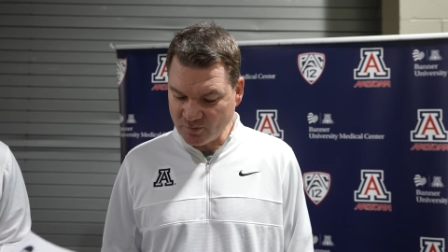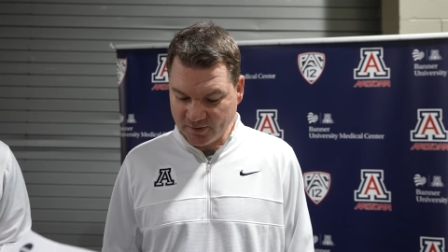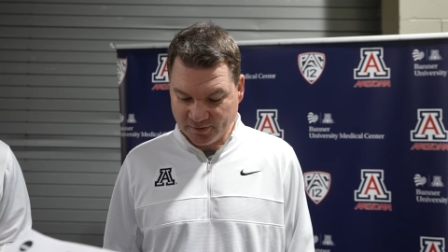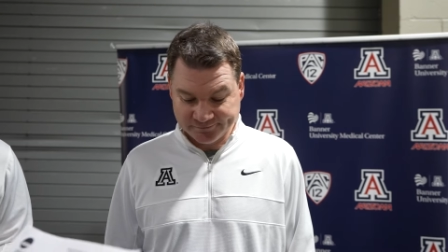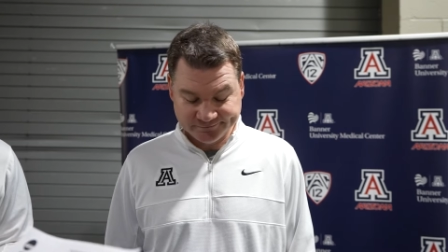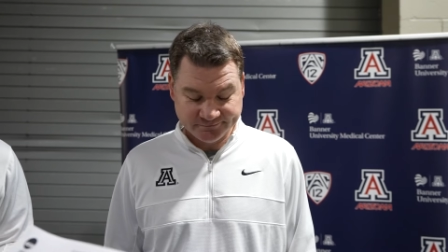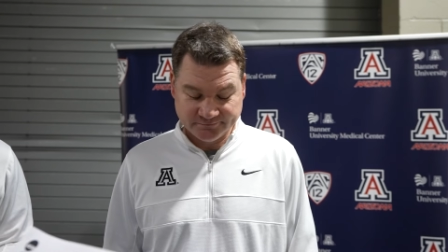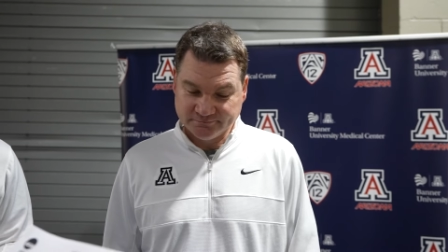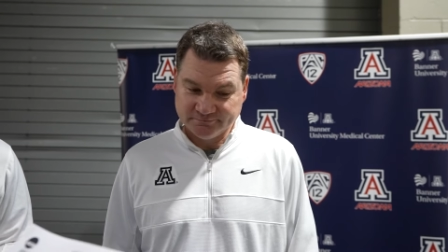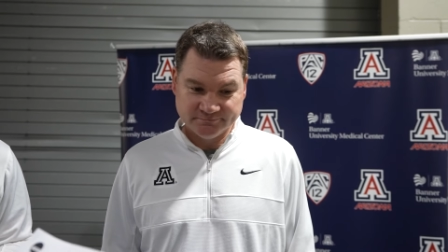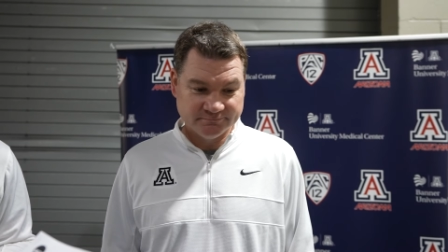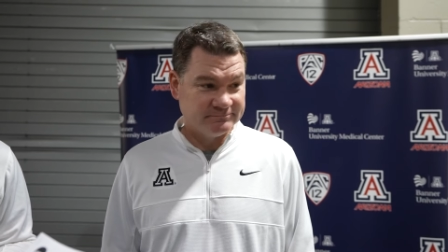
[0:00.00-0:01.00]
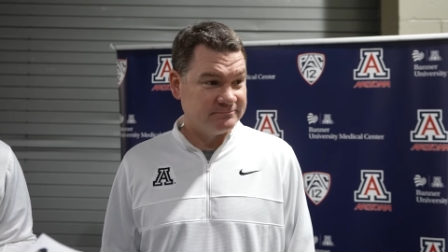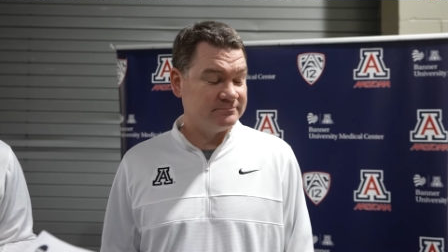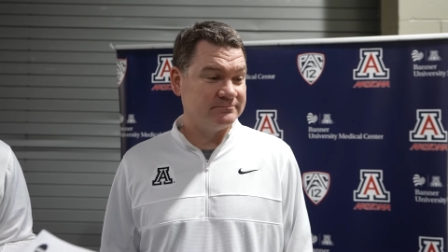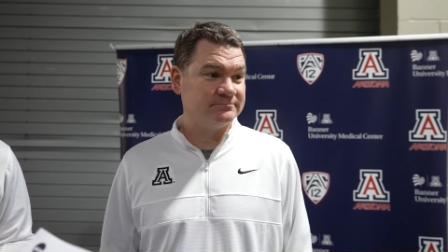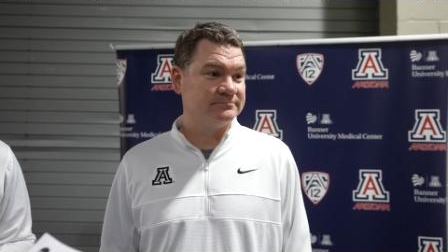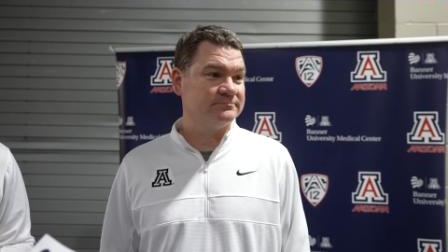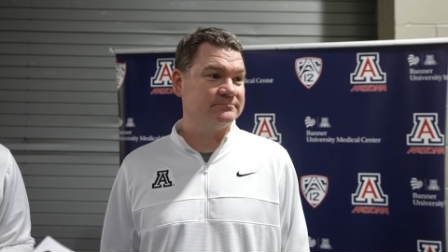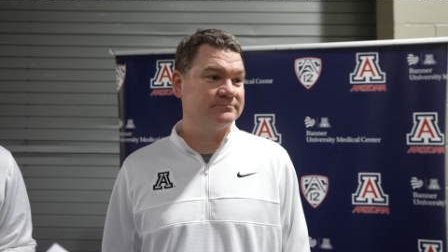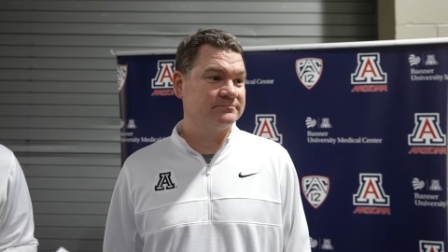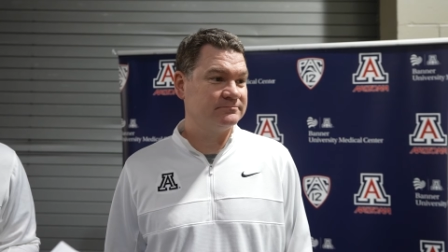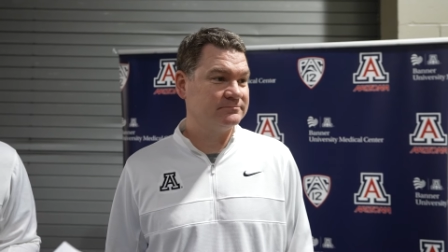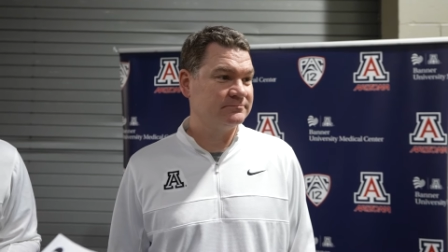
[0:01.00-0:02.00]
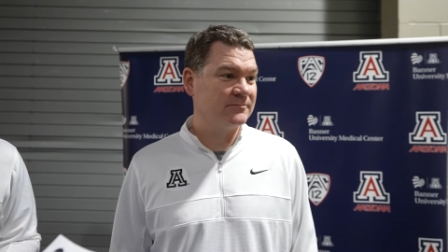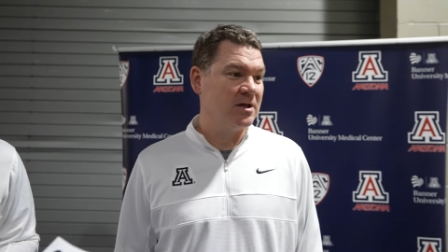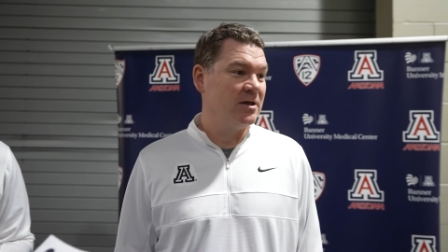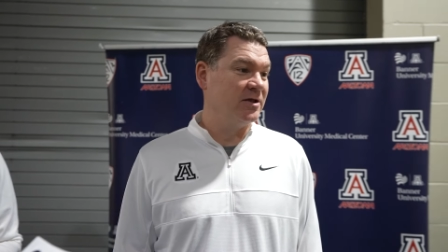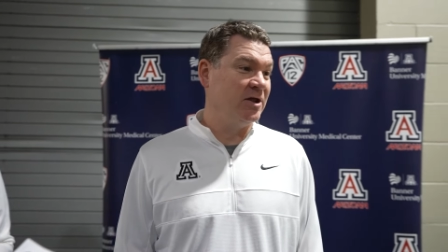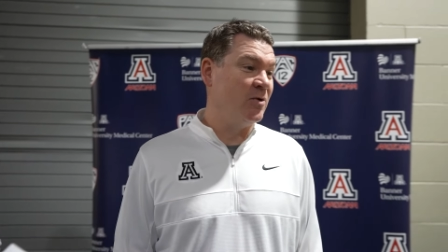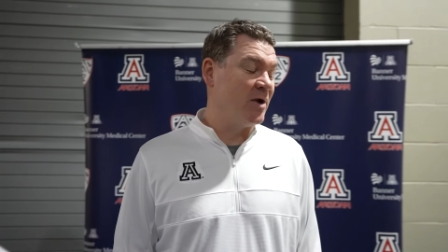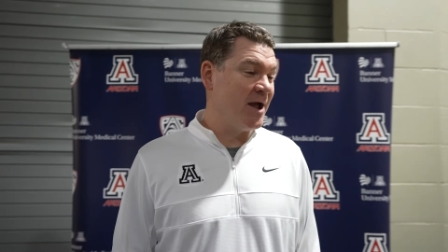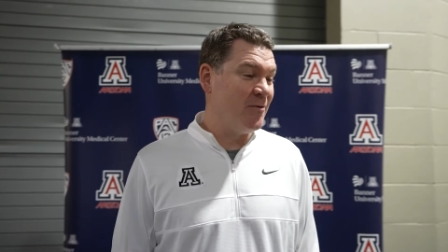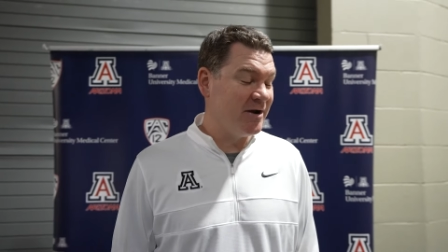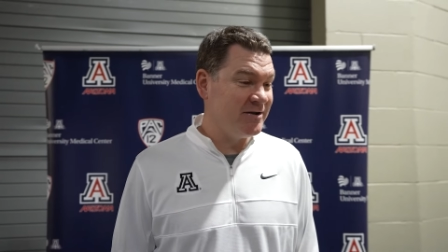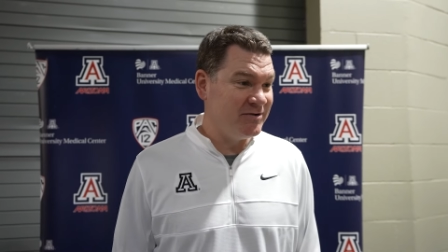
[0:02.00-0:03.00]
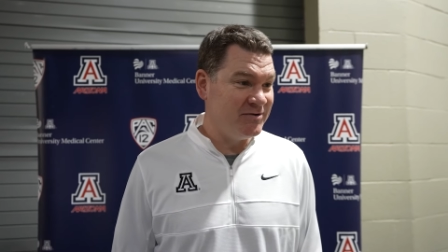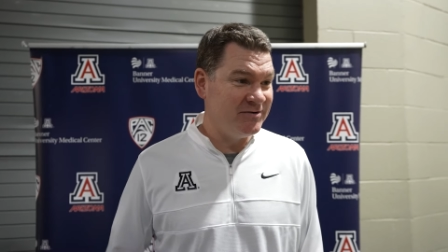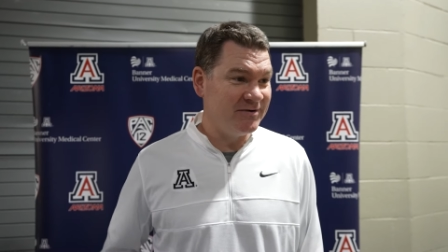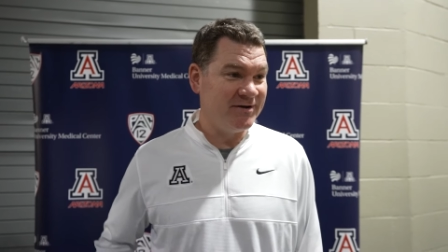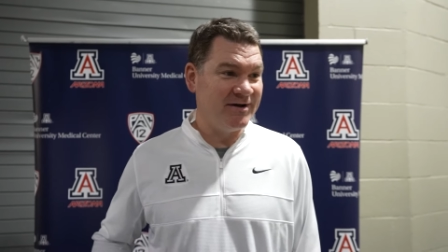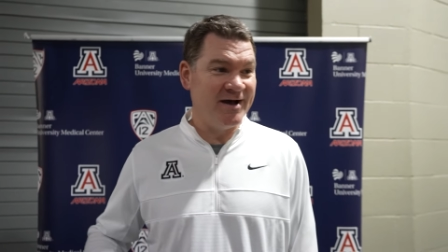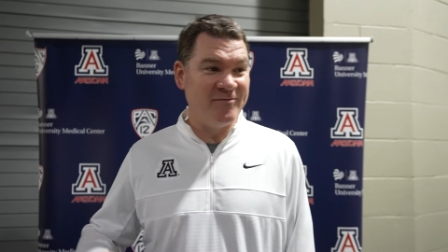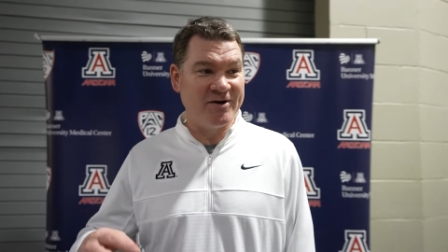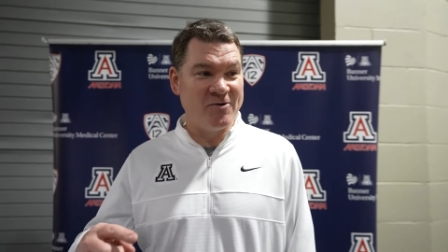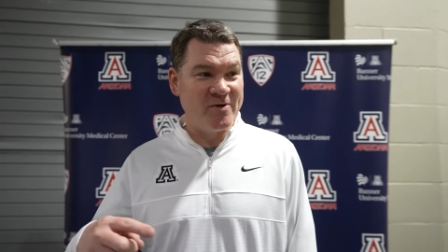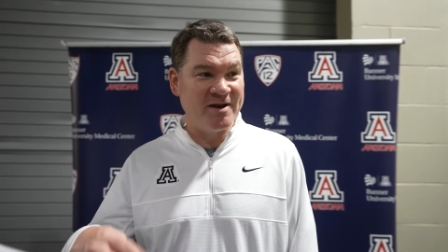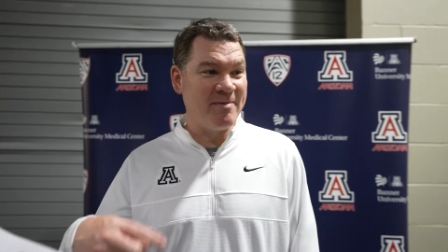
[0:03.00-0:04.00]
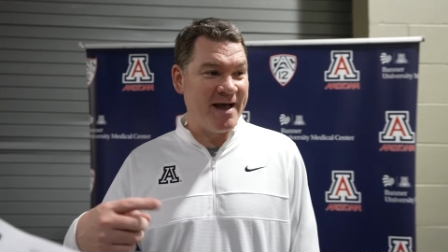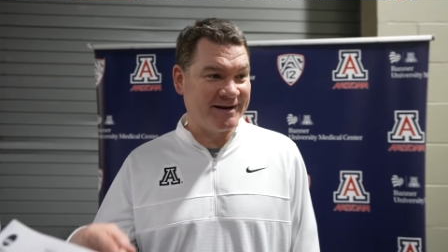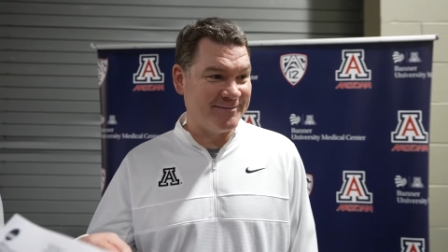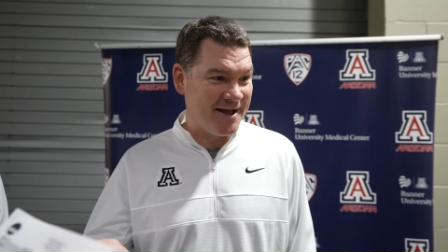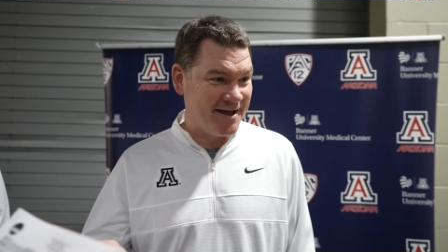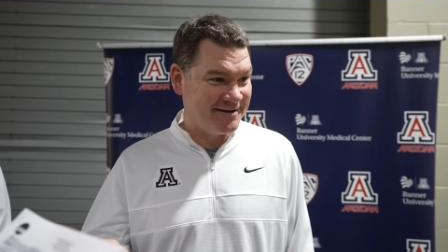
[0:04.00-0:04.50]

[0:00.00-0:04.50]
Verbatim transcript: thought maybe coming in today might be as tough as you know what I want to do. I want to win back to back,